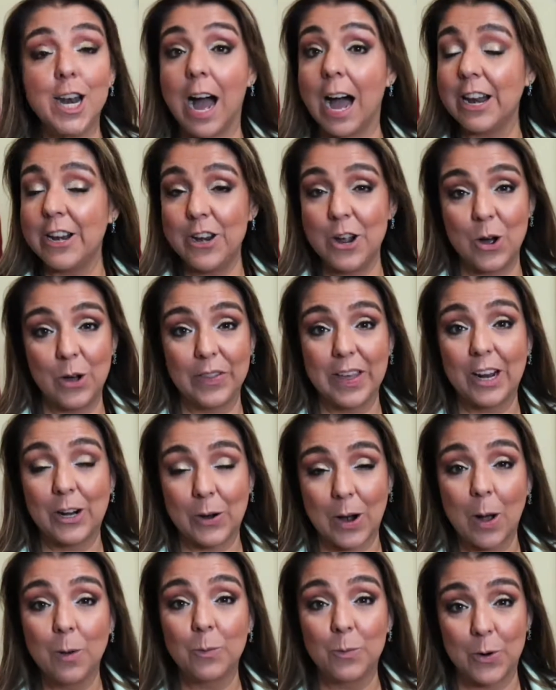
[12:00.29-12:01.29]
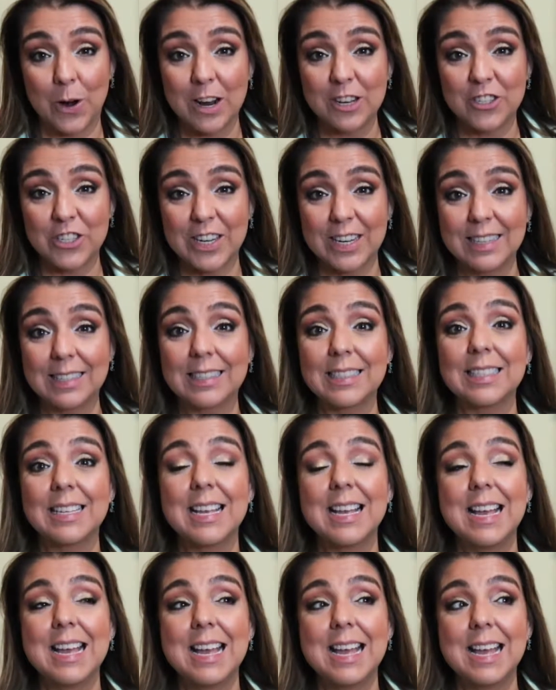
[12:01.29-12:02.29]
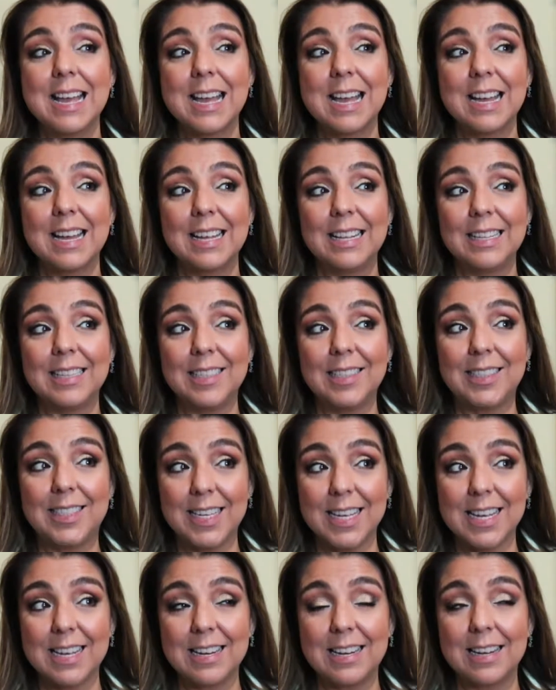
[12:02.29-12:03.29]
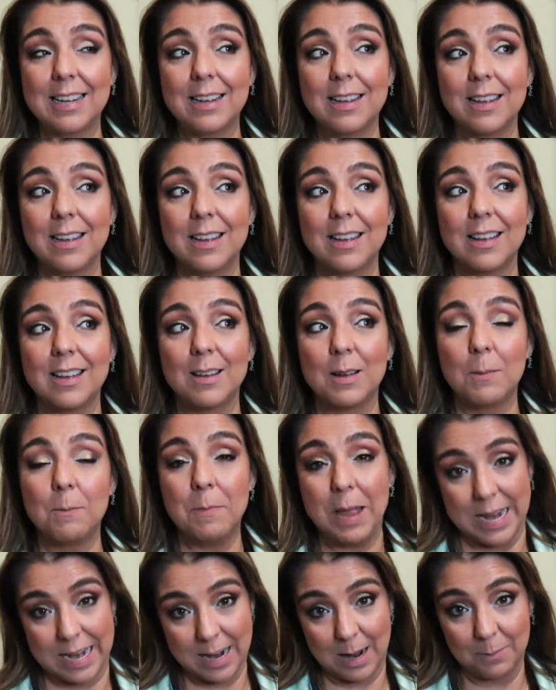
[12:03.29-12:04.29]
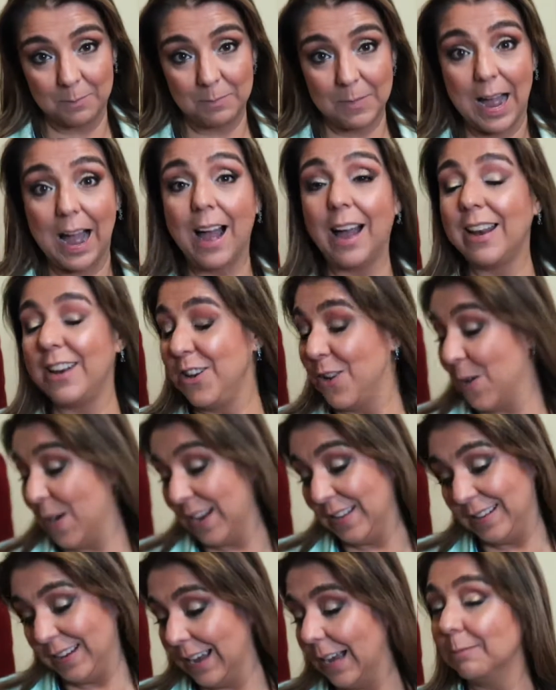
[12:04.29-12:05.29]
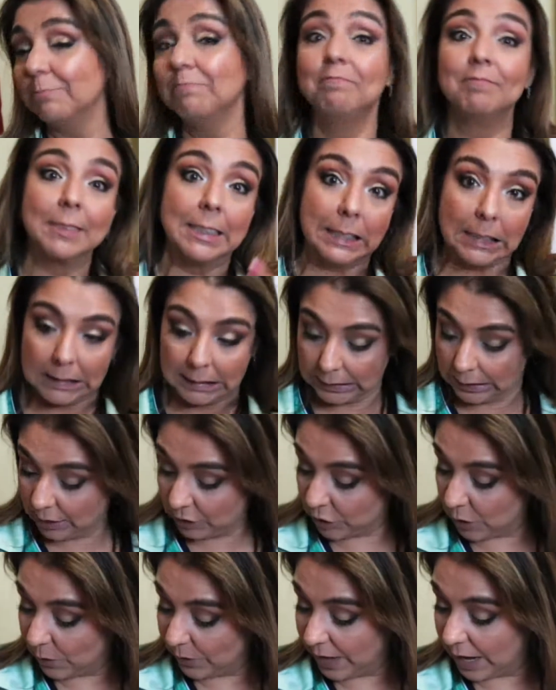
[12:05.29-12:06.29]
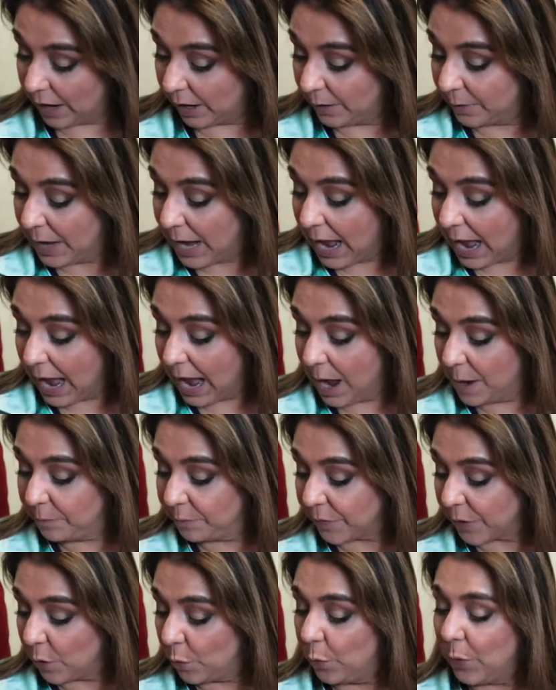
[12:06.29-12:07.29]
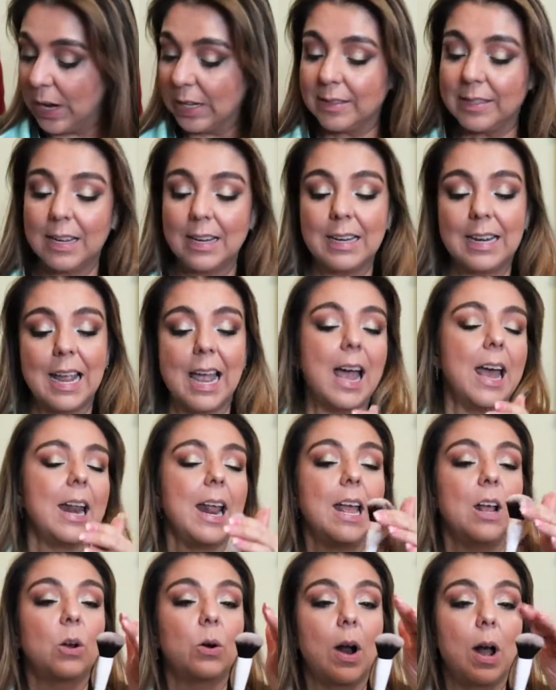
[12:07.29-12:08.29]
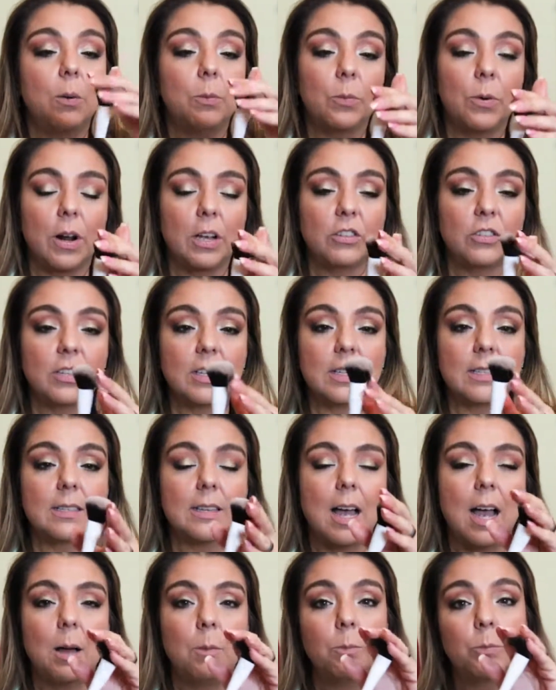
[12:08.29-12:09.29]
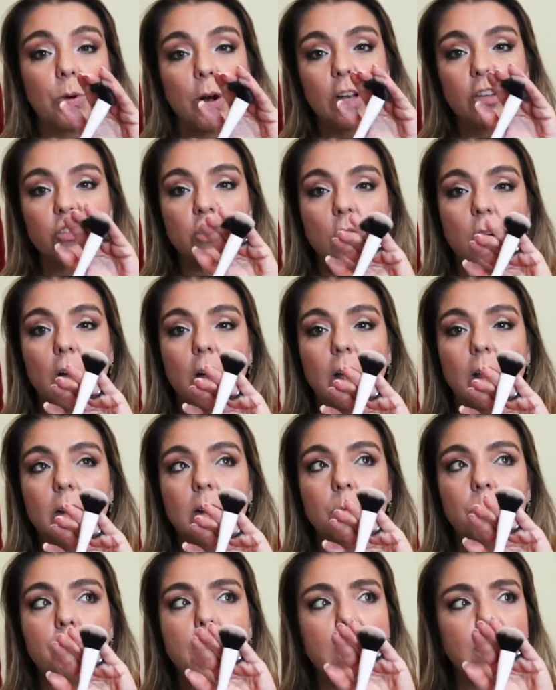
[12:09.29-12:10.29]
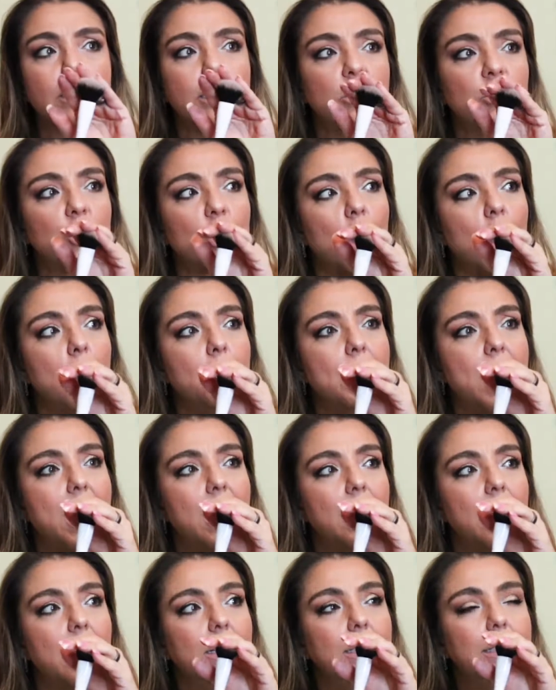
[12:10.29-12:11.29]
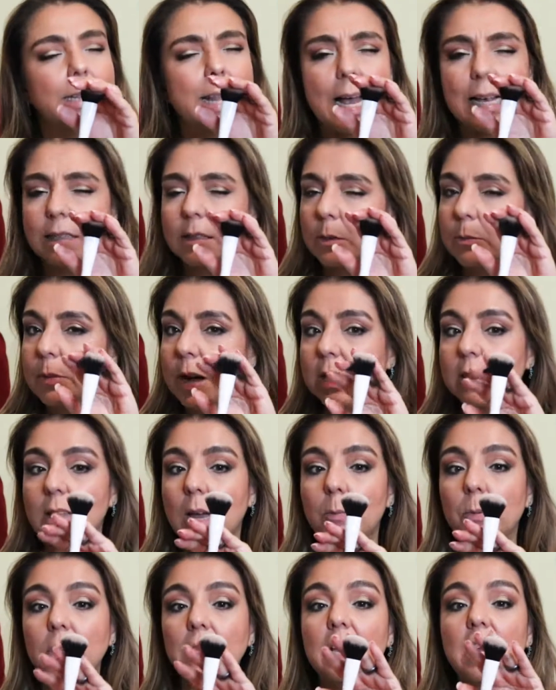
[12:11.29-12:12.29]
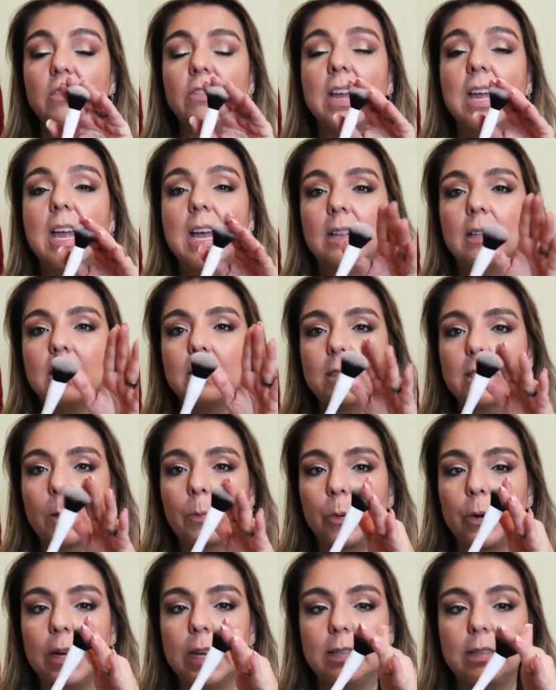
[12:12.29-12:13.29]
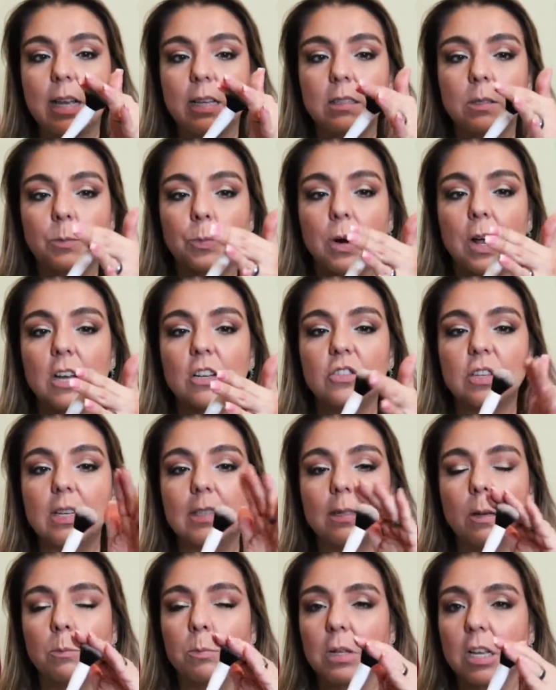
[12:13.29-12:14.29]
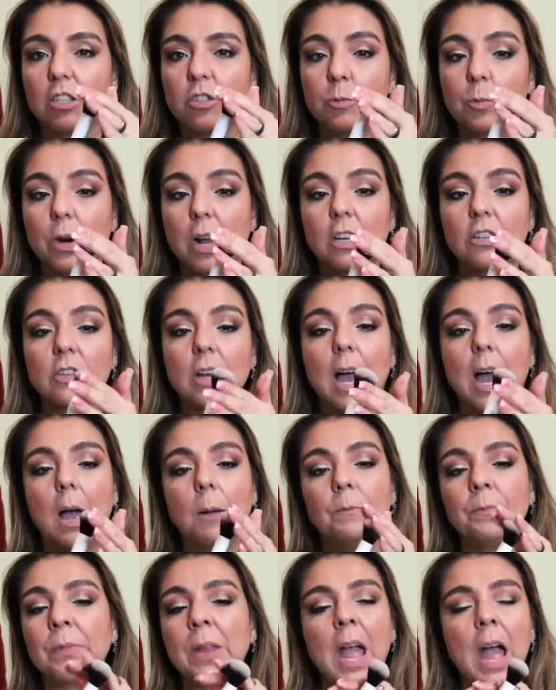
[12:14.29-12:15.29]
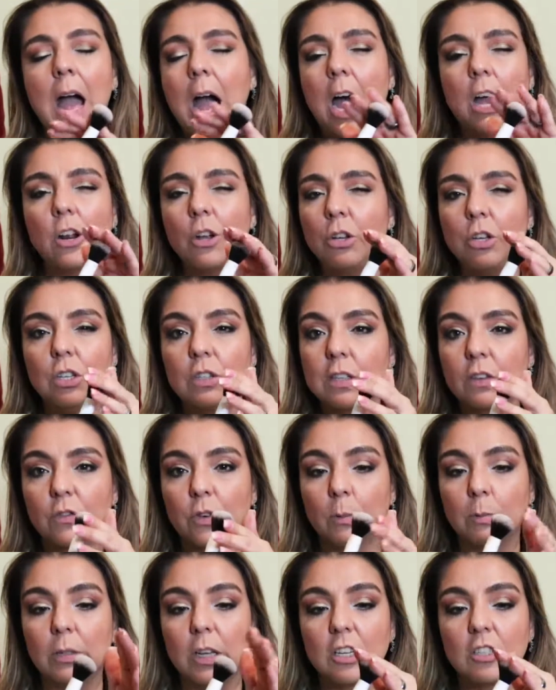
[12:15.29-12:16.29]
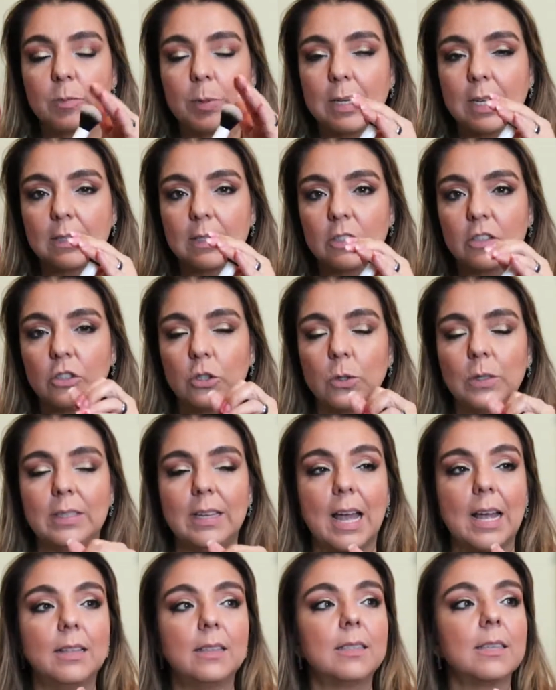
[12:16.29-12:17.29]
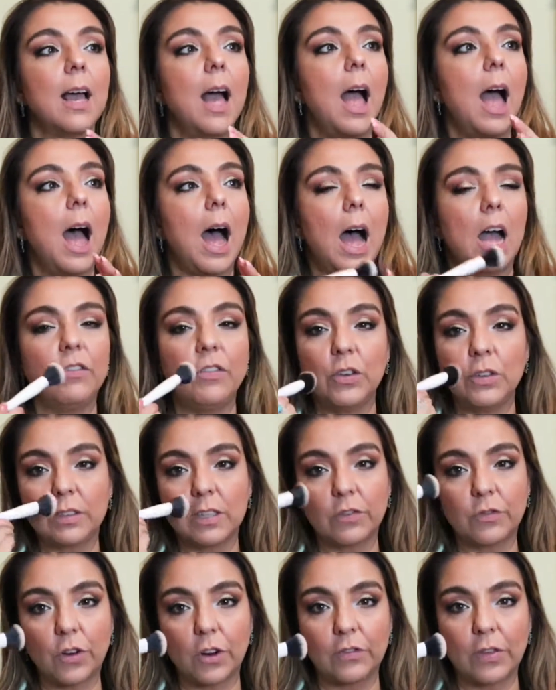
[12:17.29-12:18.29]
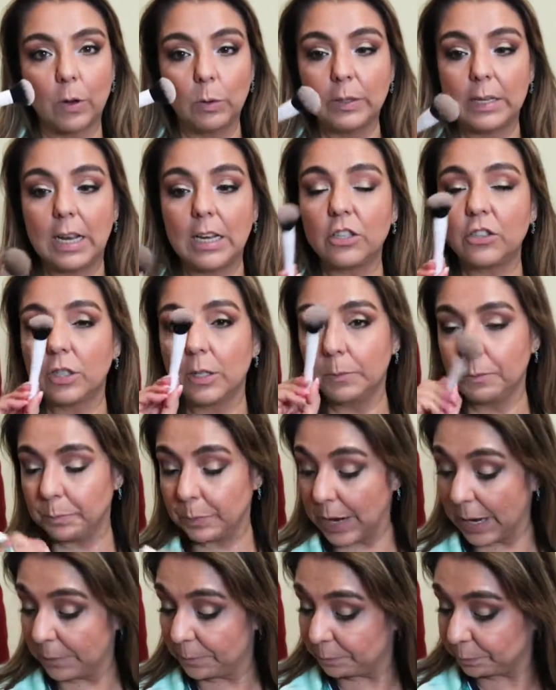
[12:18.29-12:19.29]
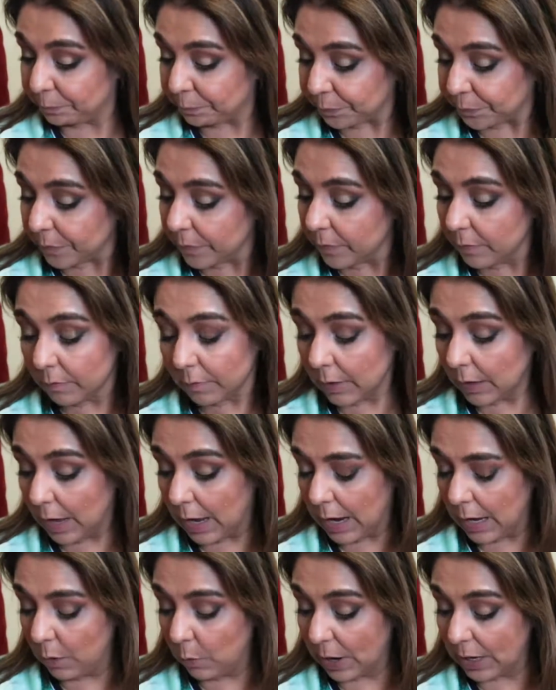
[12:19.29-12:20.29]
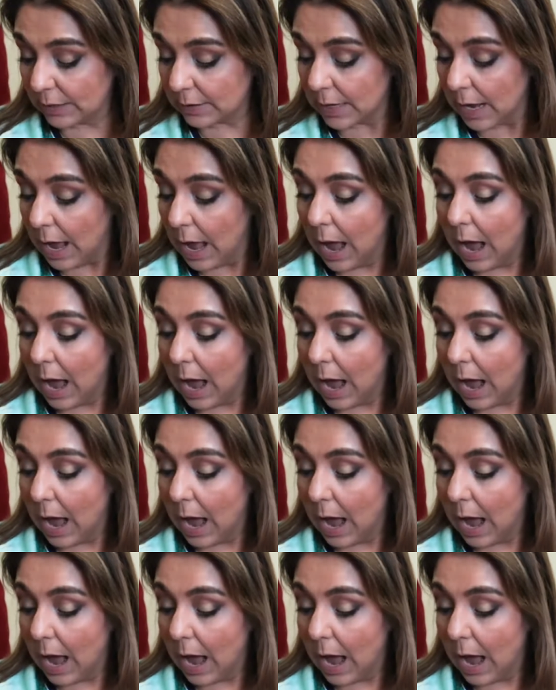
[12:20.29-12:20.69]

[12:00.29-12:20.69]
not know that Crown brushes did makeup. I had no idea. So there, we did get a Crown Brushes brush on Boxycharm last month, I believe. This is a pretty dense brush. It's a blush brush. I don't use it for blush because it's too dense. I've used it for foundation, but anyways,